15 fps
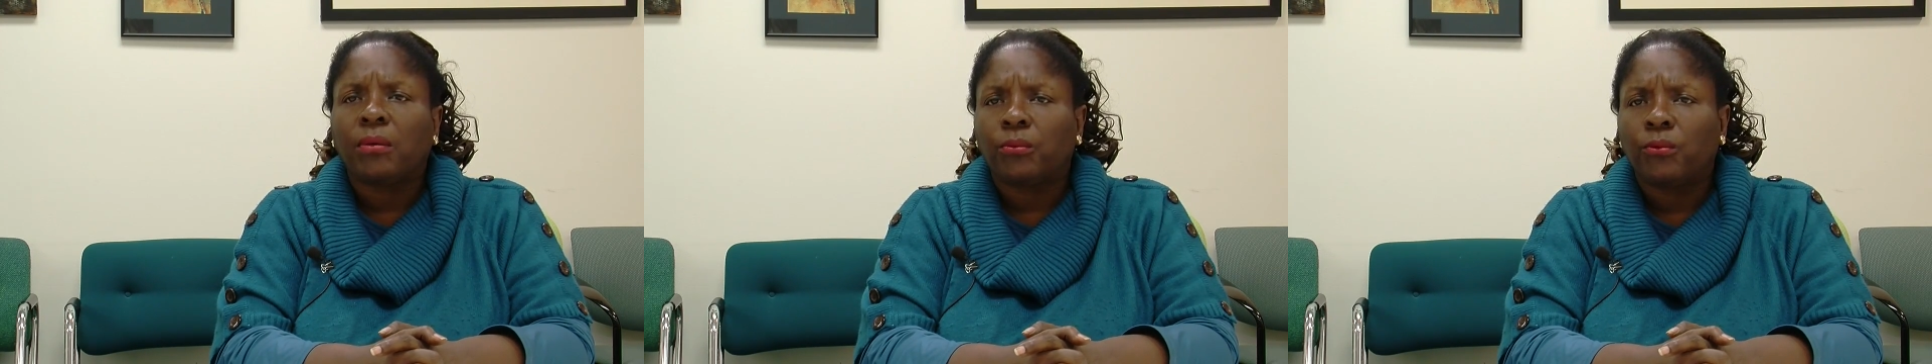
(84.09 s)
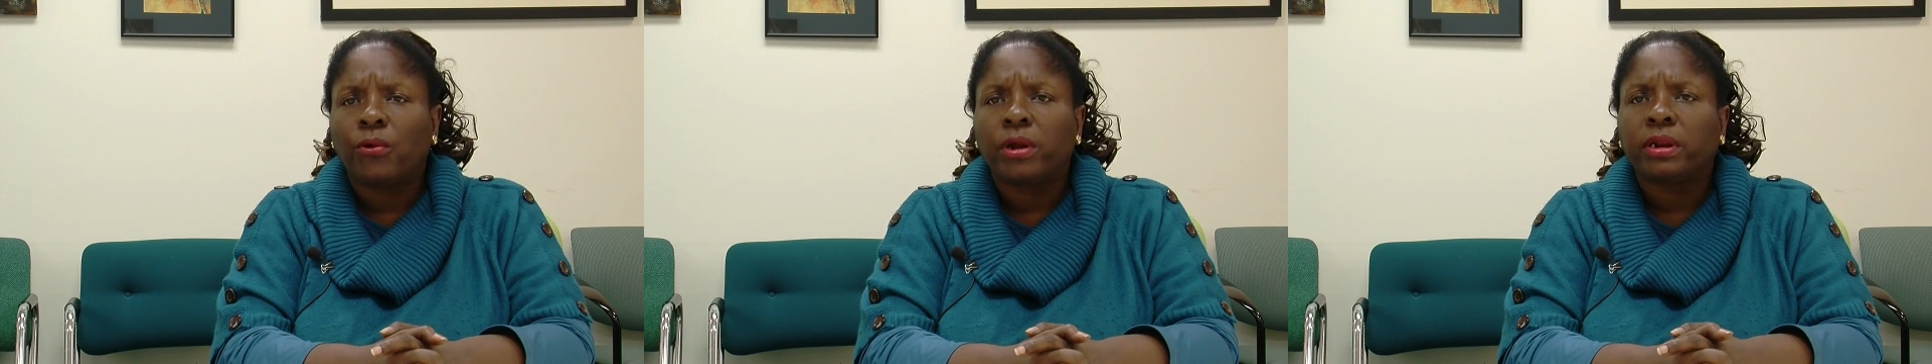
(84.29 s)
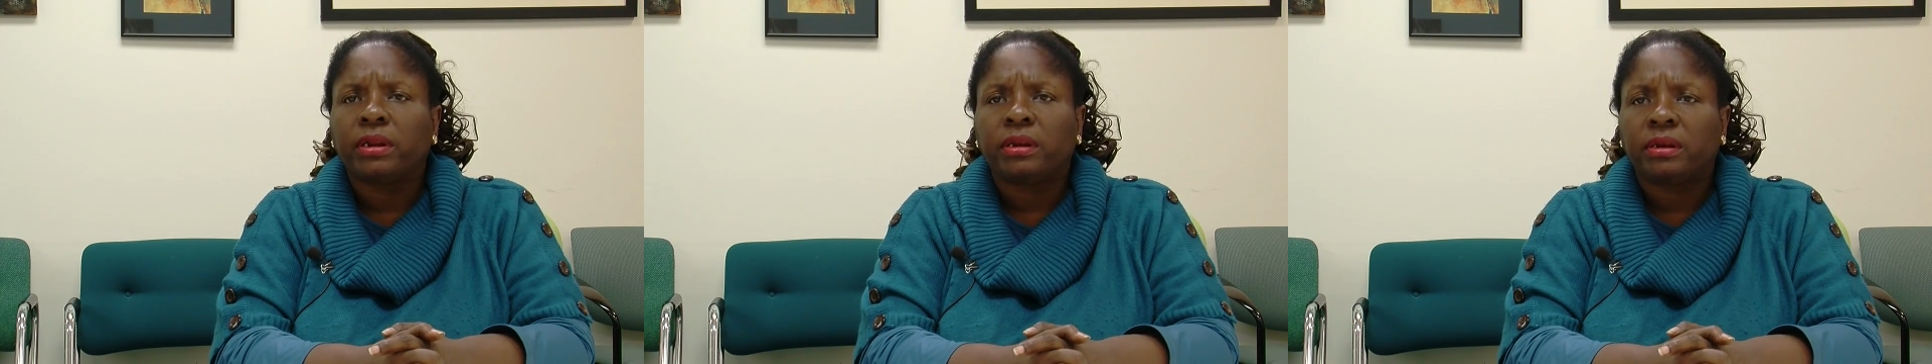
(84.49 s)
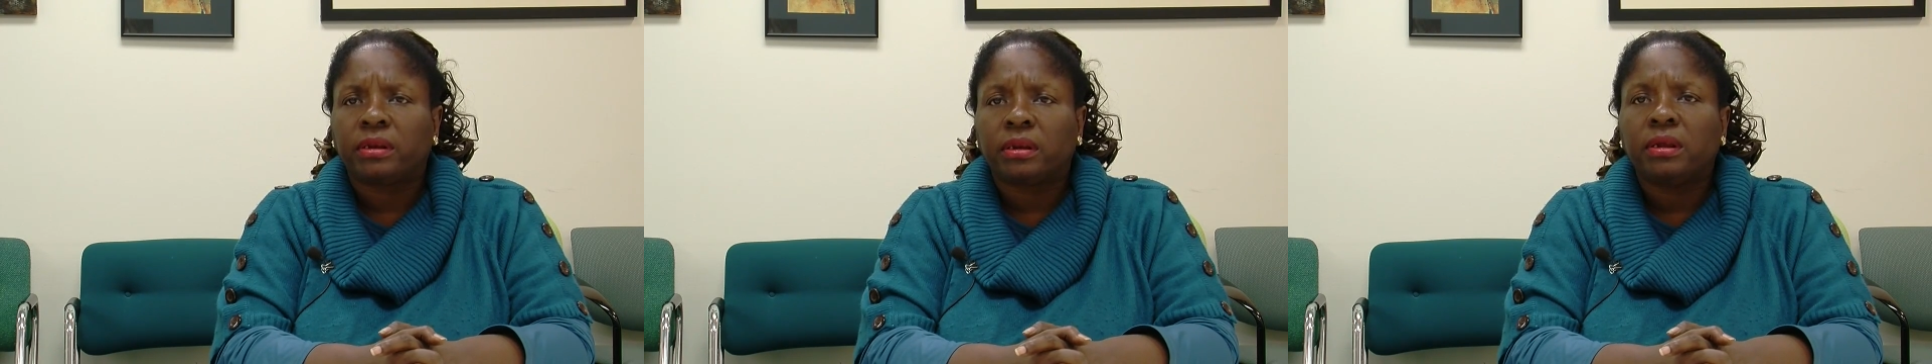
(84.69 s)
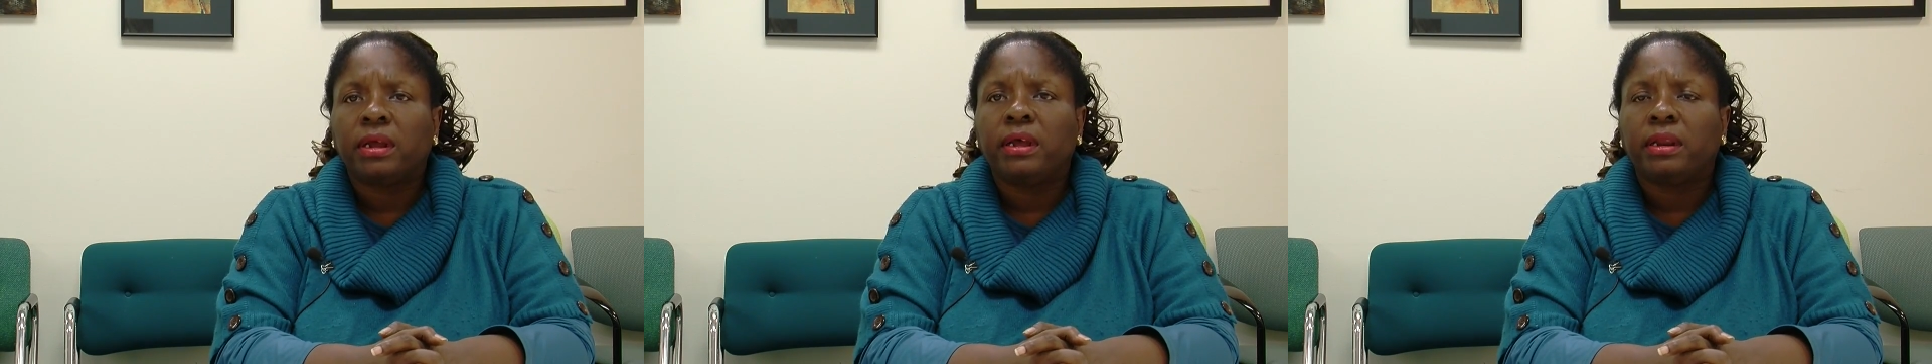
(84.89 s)
wanted
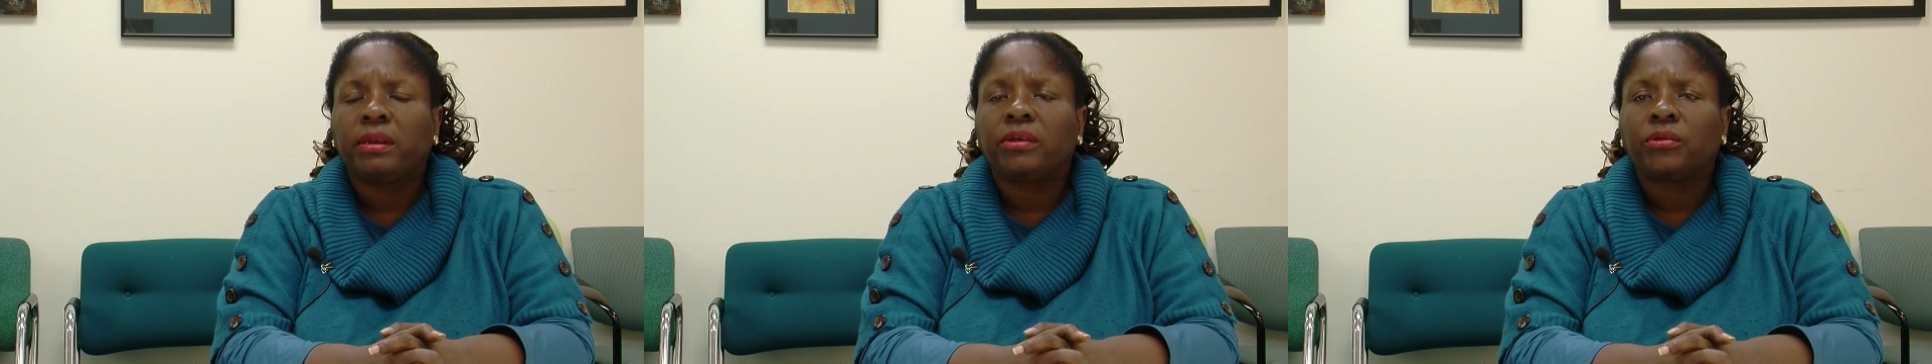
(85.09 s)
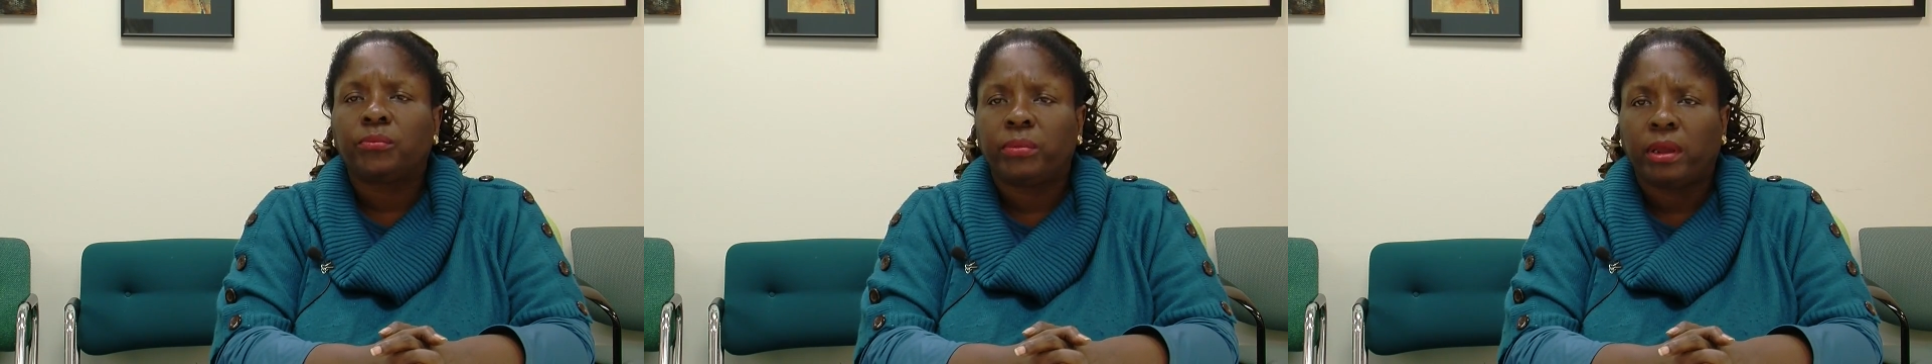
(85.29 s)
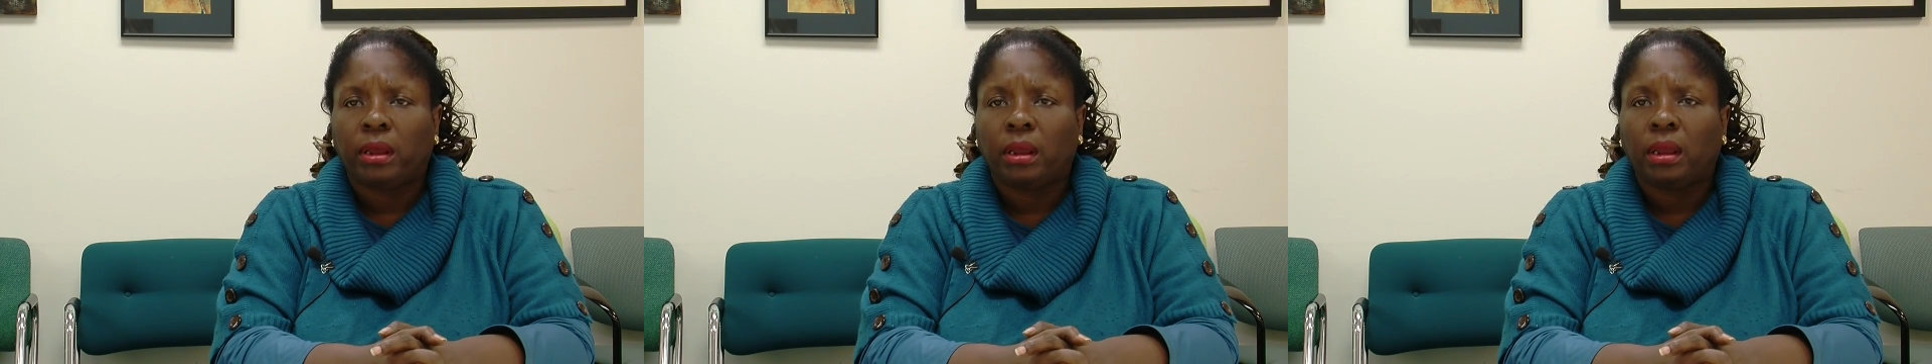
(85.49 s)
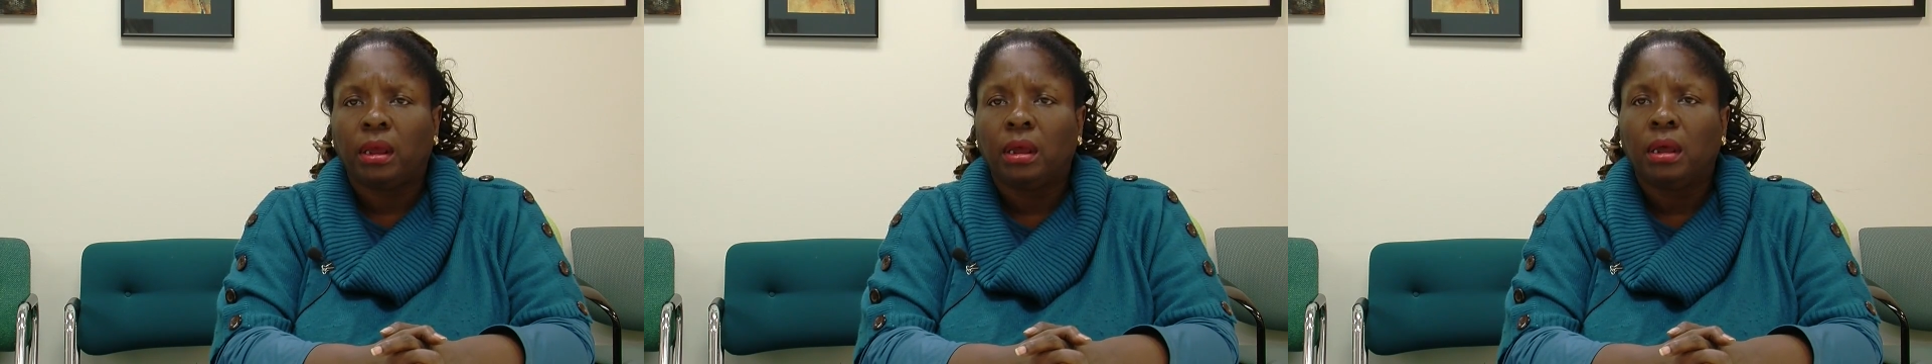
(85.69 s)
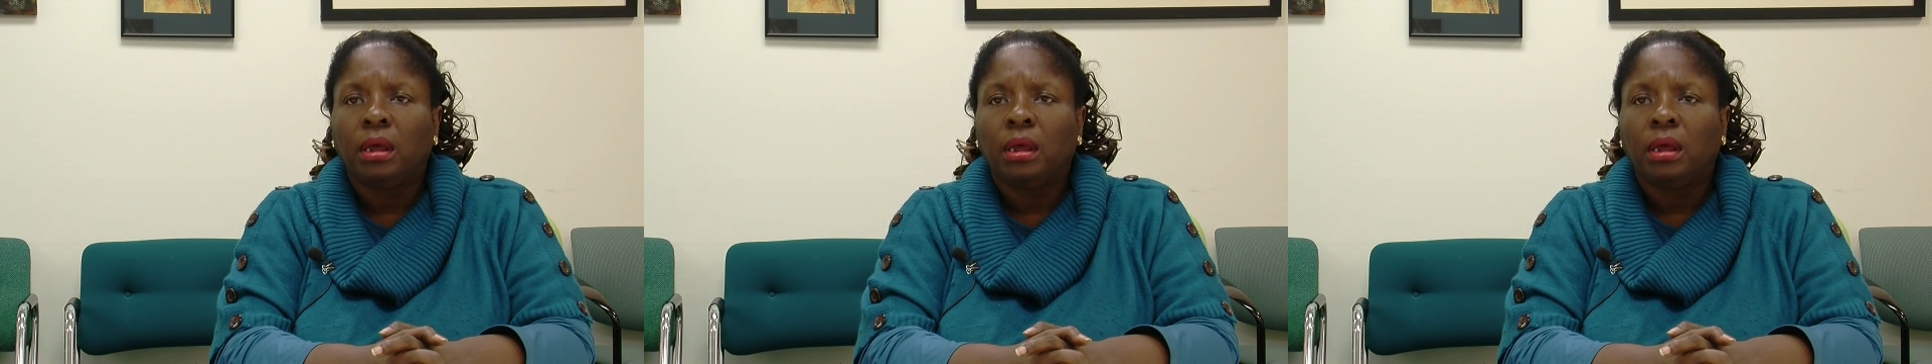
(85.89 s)
it to be,